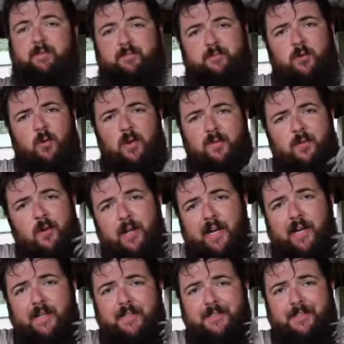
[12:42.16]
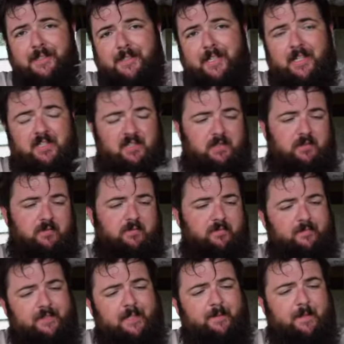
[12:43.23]
$24 a dozen,
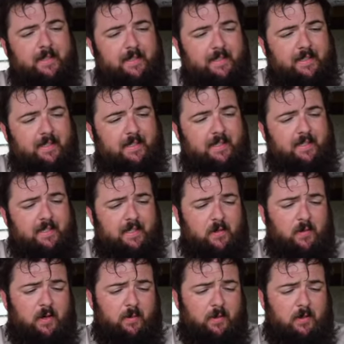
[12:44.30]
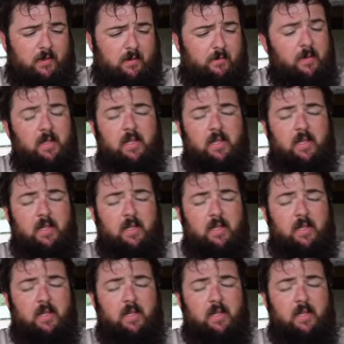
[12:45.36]
something like that. I think when I bought them,